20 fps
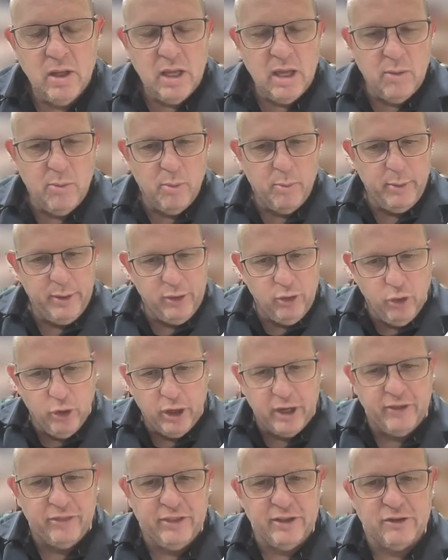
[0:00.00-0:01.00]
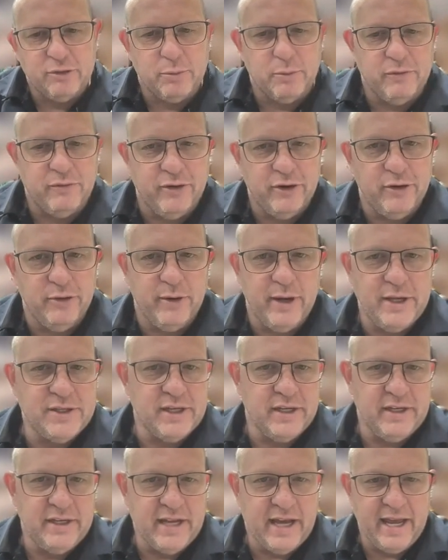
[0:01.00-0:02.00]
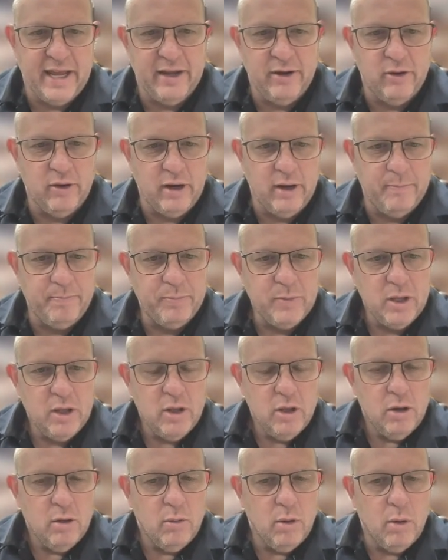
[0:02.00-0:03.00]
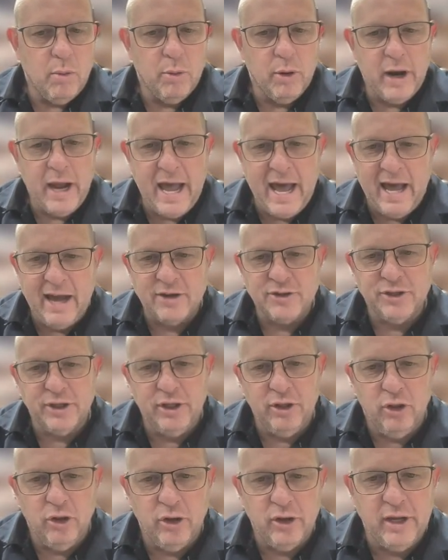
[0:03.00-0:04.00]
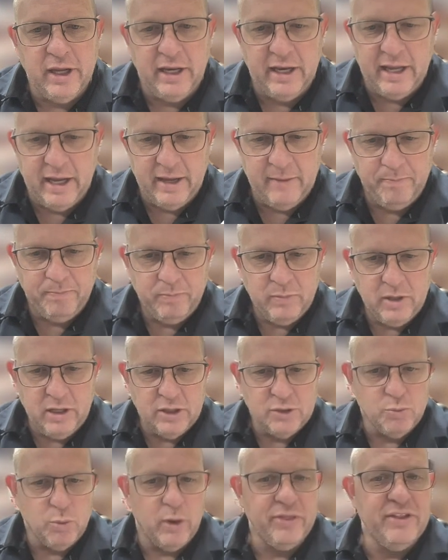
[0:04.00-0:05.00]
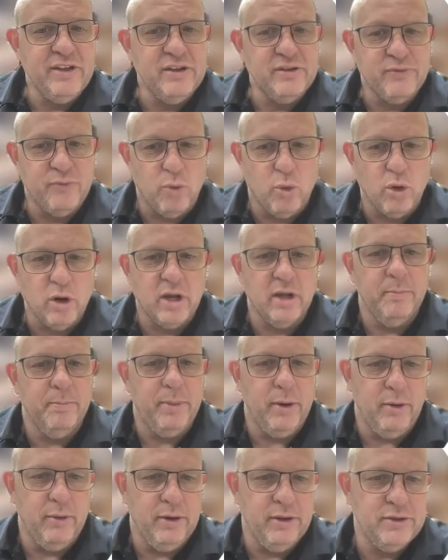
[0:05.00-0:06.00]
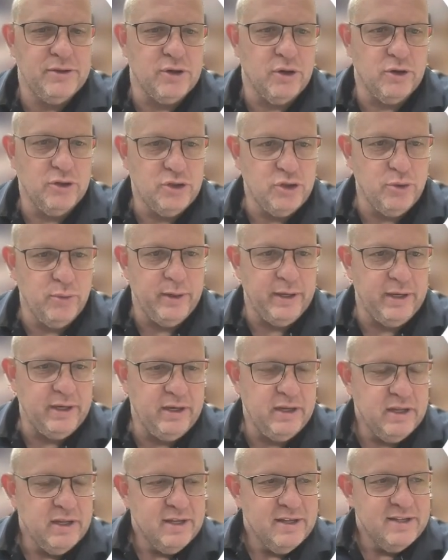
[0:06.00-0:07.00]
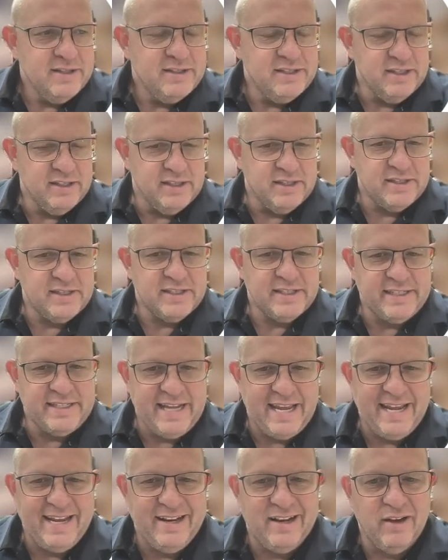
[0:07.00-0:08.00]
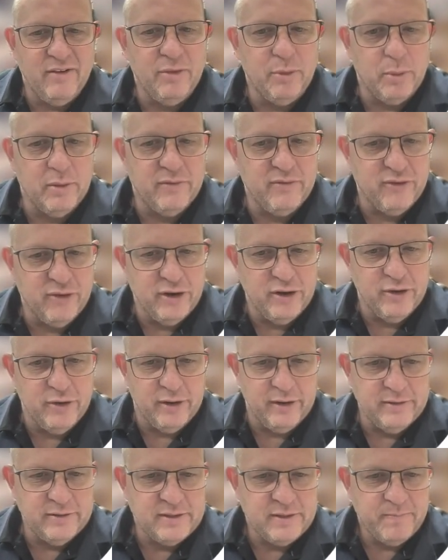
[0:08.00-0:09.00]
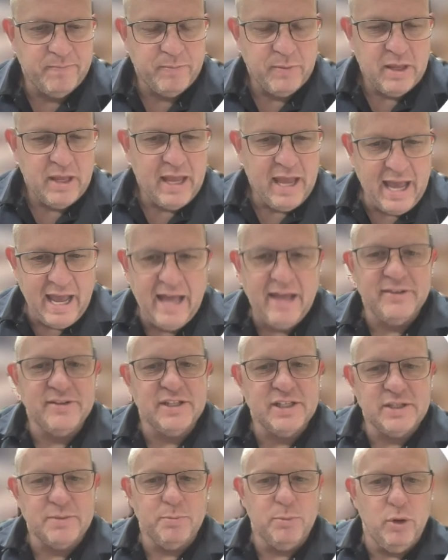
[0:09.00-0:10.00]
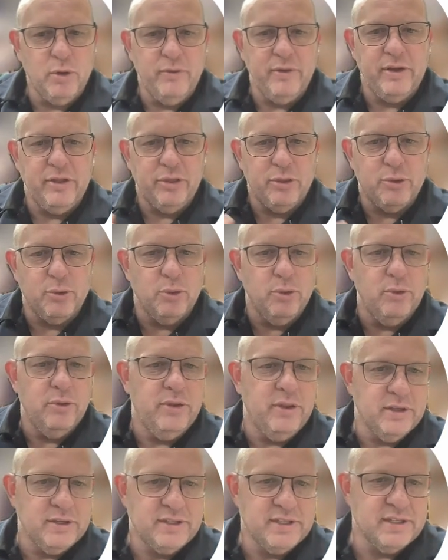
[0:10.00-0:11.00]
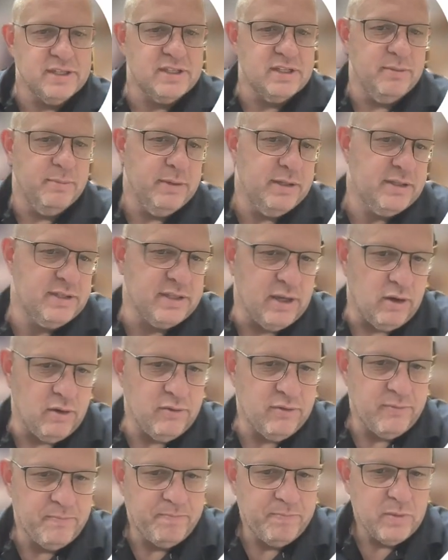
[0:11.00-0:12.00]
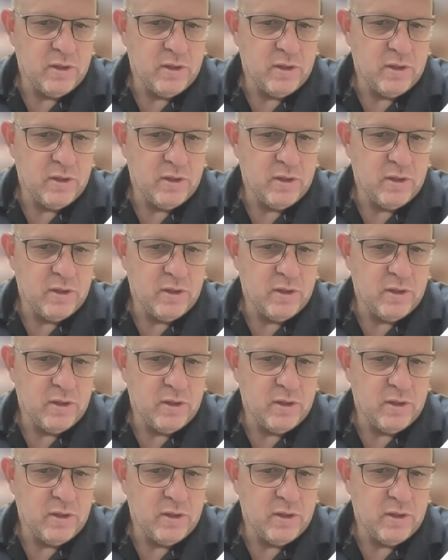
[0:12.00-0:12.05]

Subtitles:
And when we look at this refrigeration diagram, what we're actually looking at is what these four components are doing to the state of the refrigerant as it's moving through the system itself.